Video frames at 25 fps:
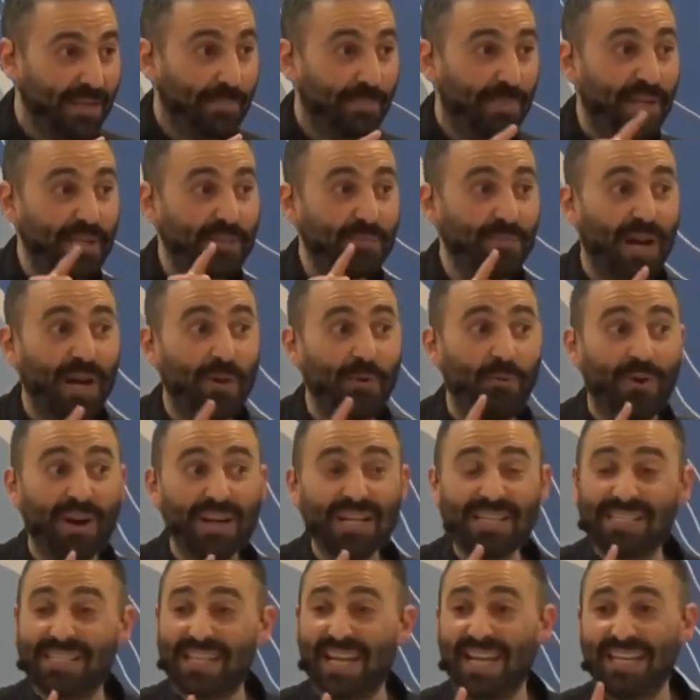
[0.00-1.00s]
Because what I
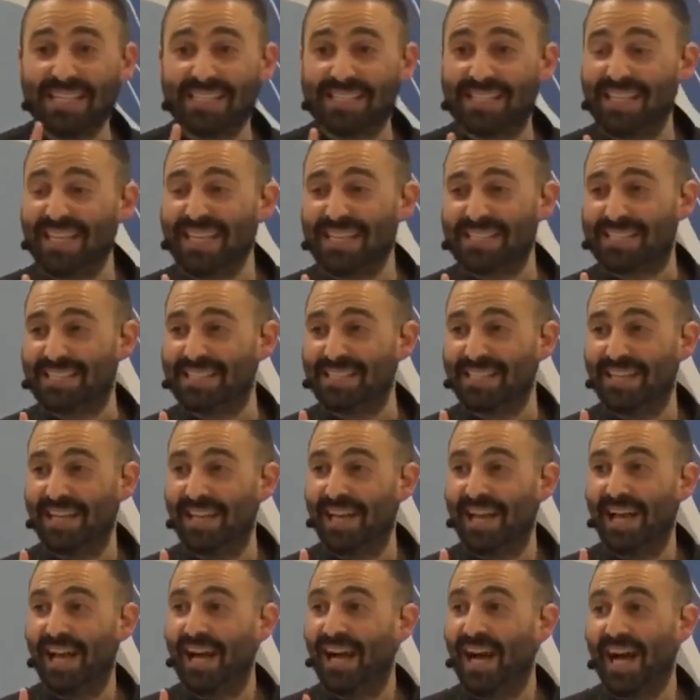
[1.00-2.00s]
want to say is this.
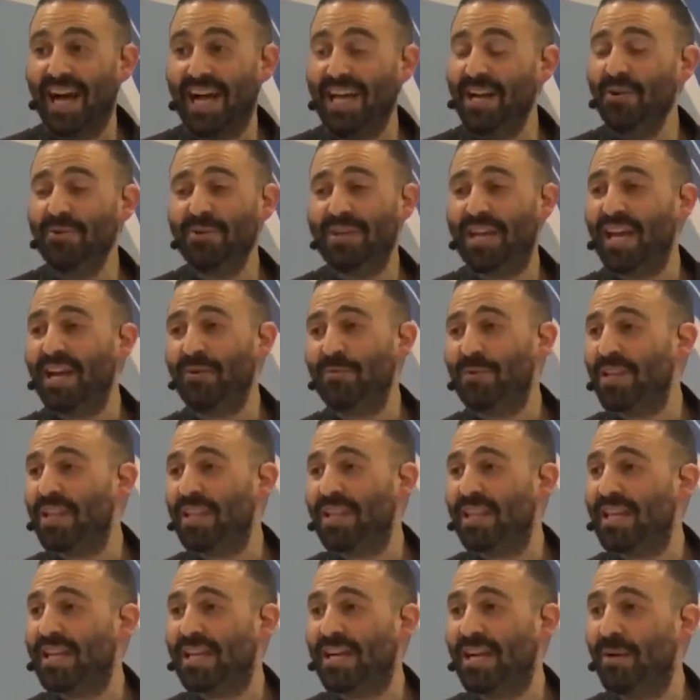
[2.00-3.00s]
I don't care
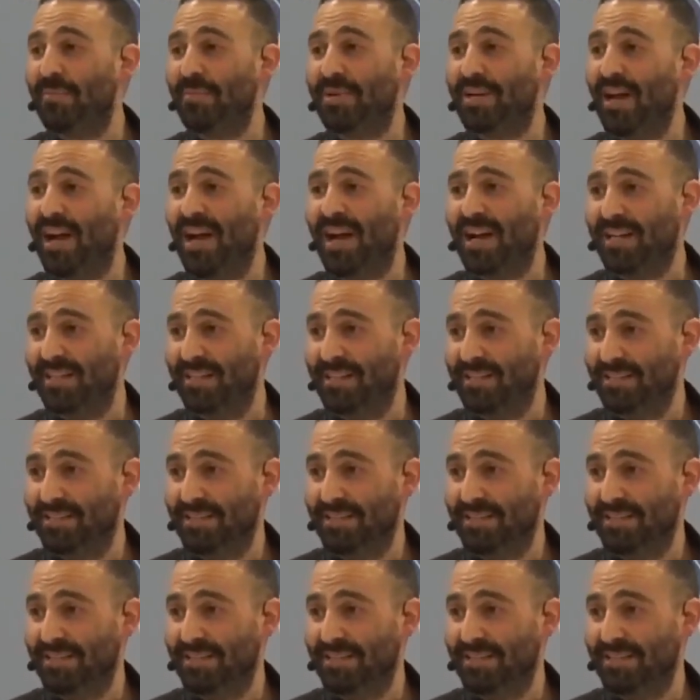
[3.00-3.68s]
whether they come or not.